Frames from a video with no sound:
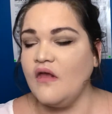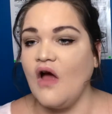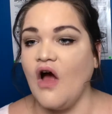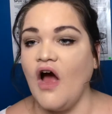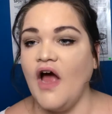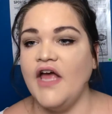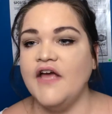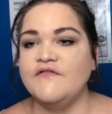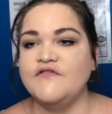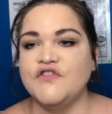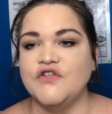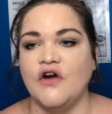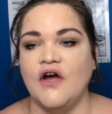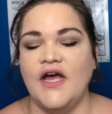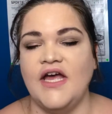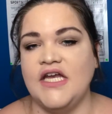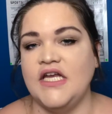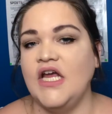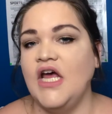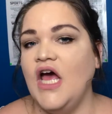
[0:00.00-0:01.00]
I have
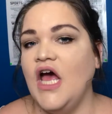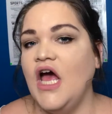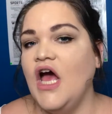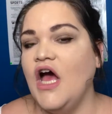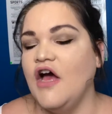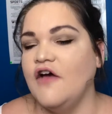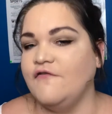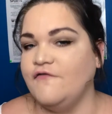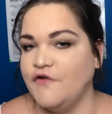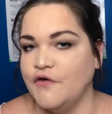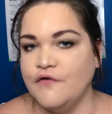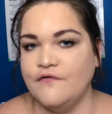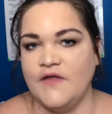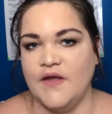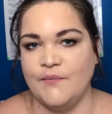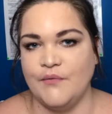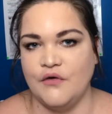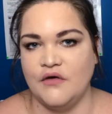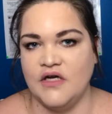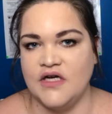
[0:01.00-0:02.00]
tried a few of their
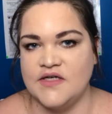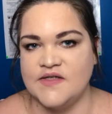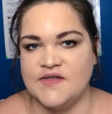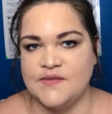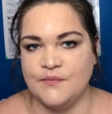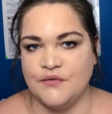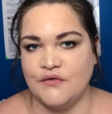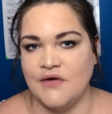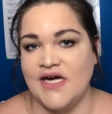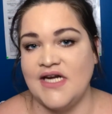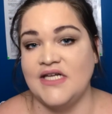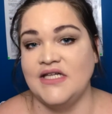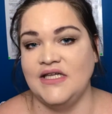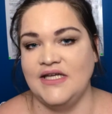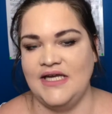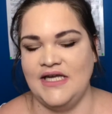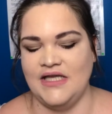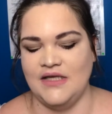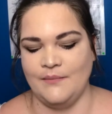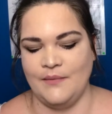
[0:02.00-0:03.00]
products
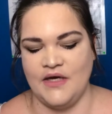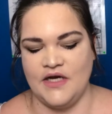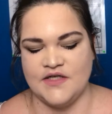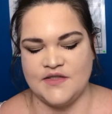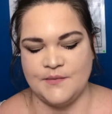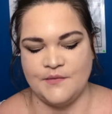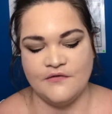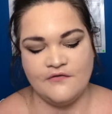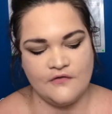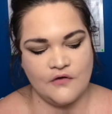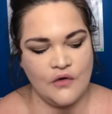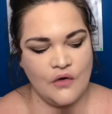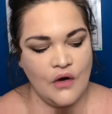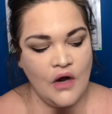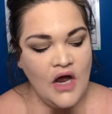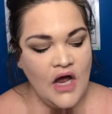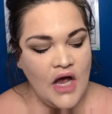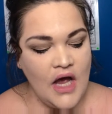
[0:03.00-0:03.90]
sporadically in the past before,